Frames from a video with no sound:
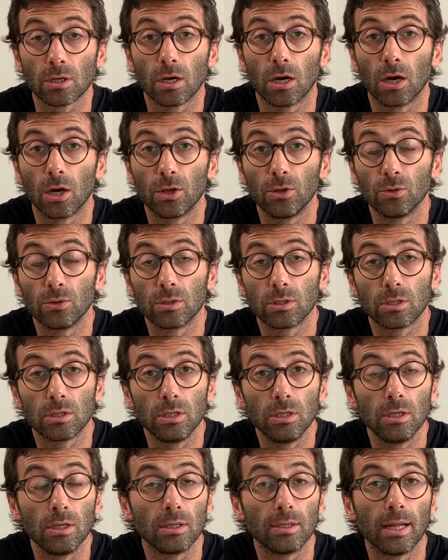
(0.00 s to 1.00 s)
Uh, you
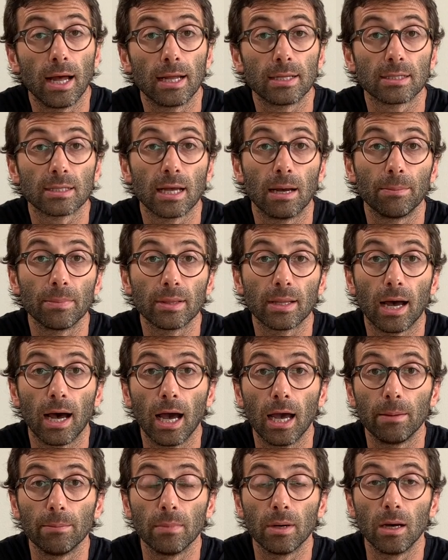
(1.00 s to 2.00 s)
see that
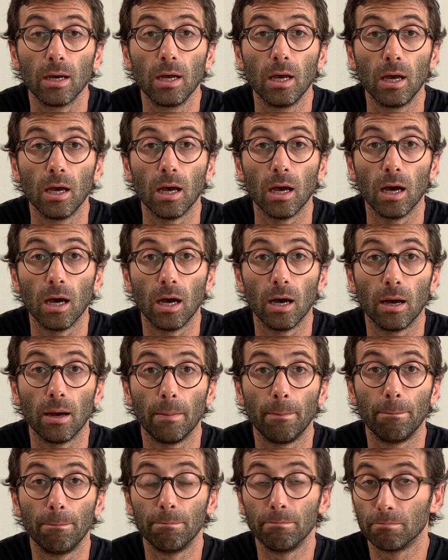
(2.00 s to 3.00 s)
sometimes
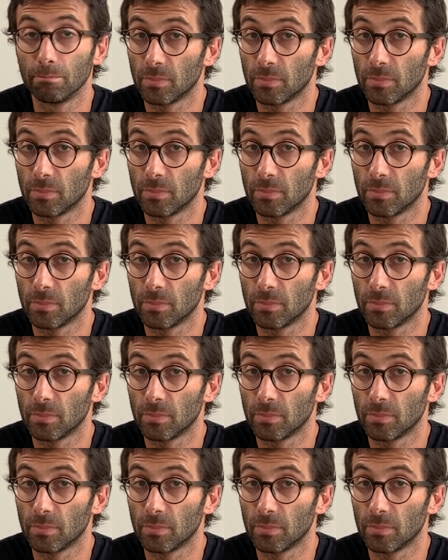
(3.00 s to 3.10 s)
uh,